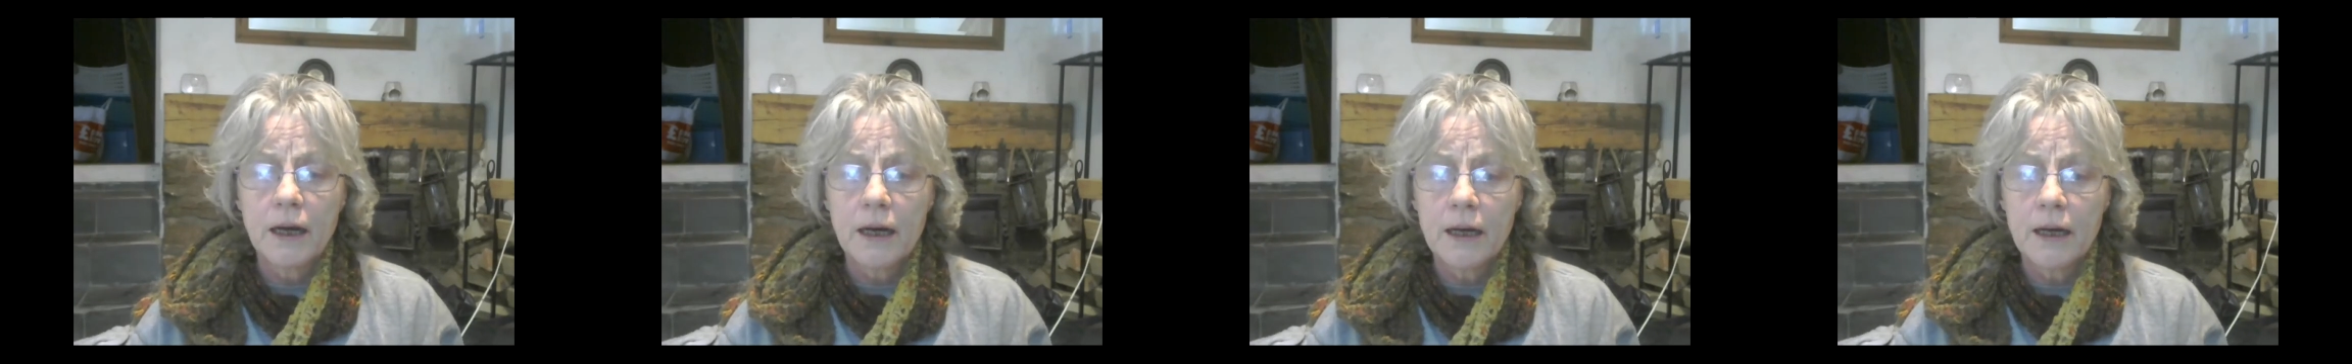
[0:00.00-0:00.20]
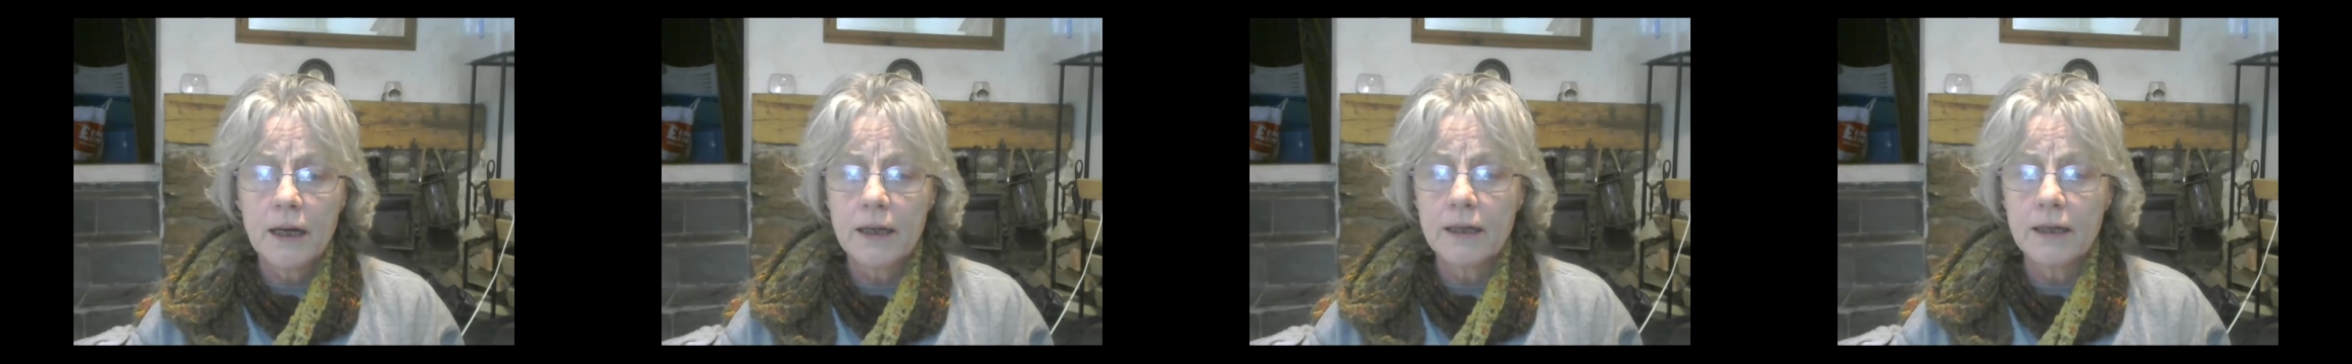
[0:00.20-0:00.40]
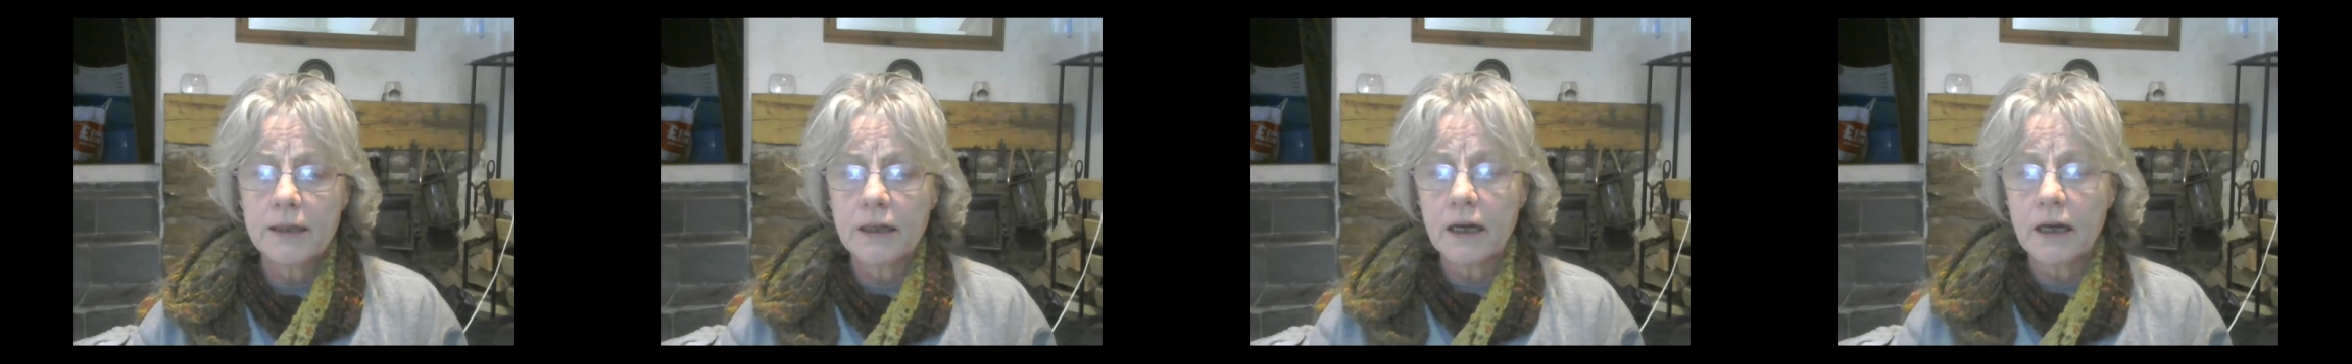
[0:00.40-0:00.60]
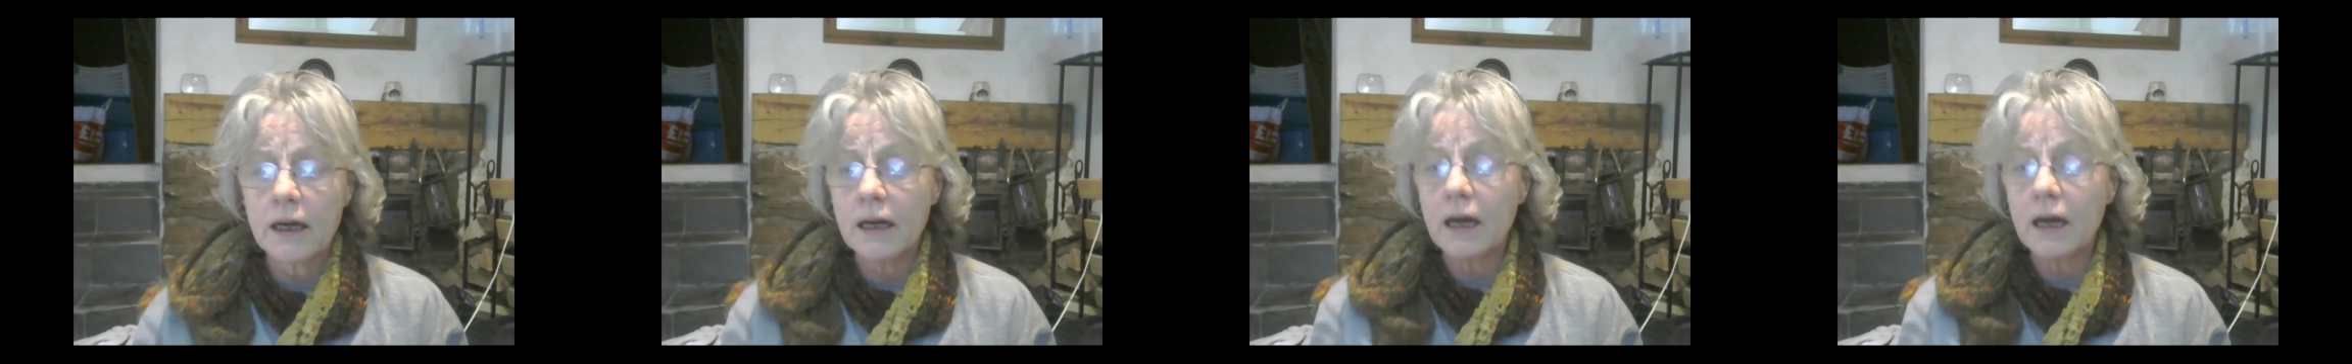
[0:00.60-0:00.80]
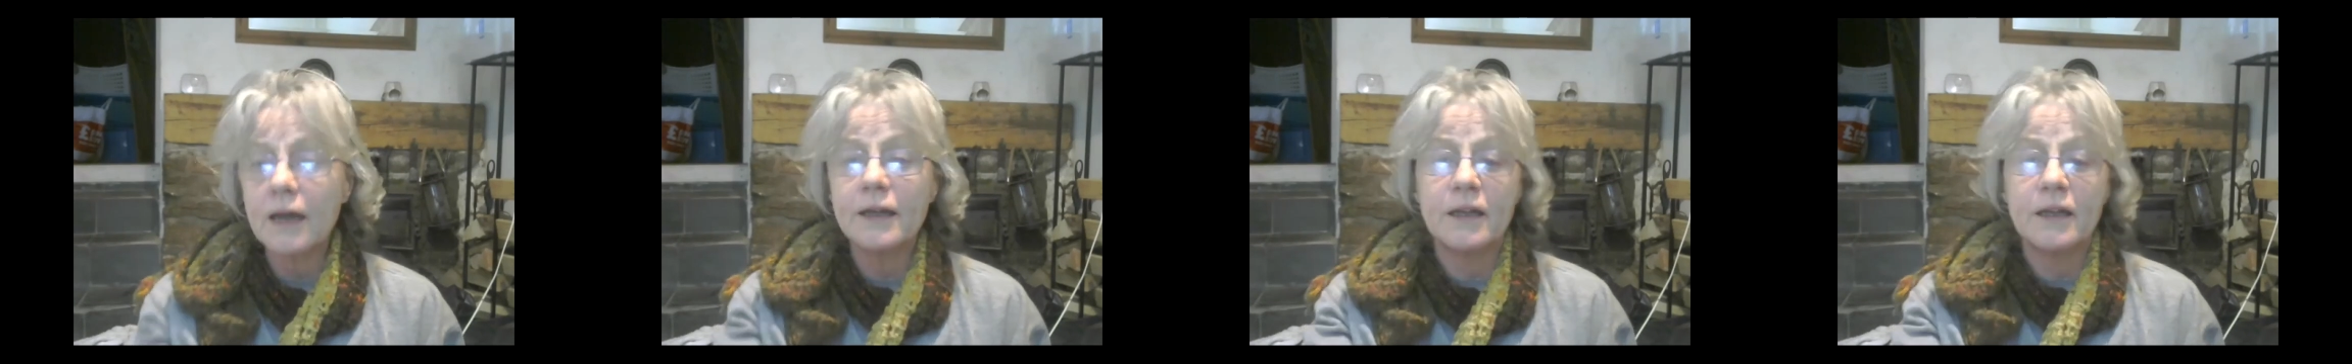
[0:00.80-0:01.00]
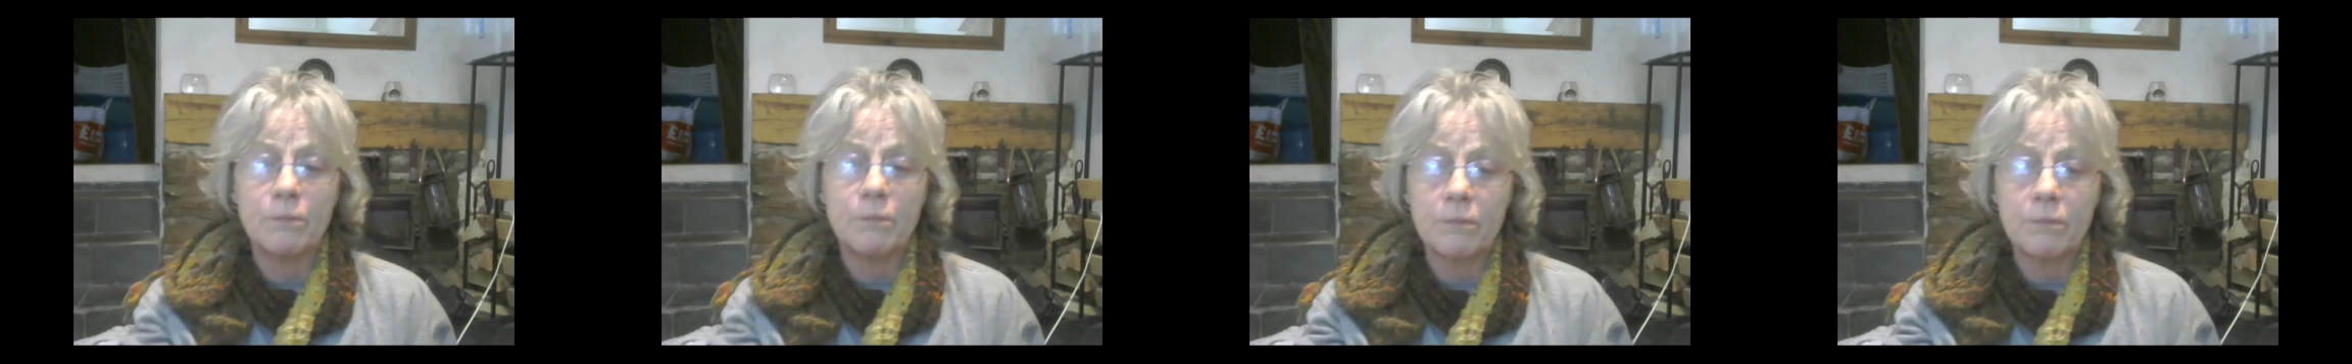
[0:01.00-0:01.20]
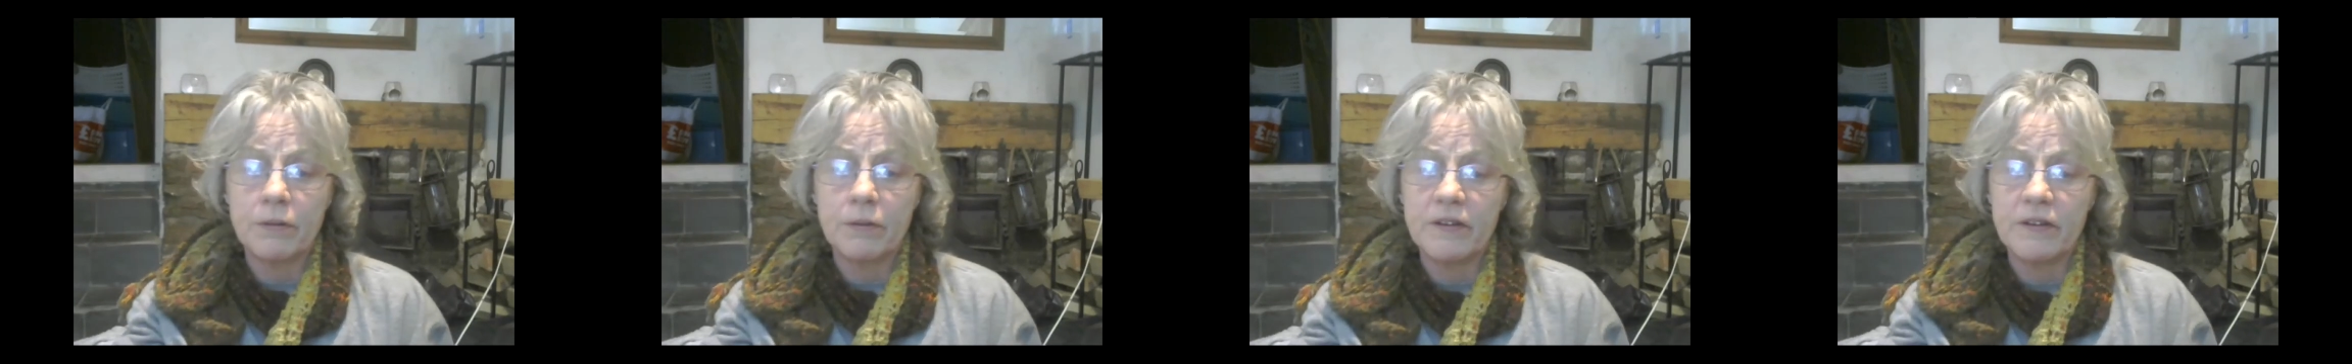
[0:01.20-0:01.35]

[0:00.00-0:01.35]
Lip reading: And I like it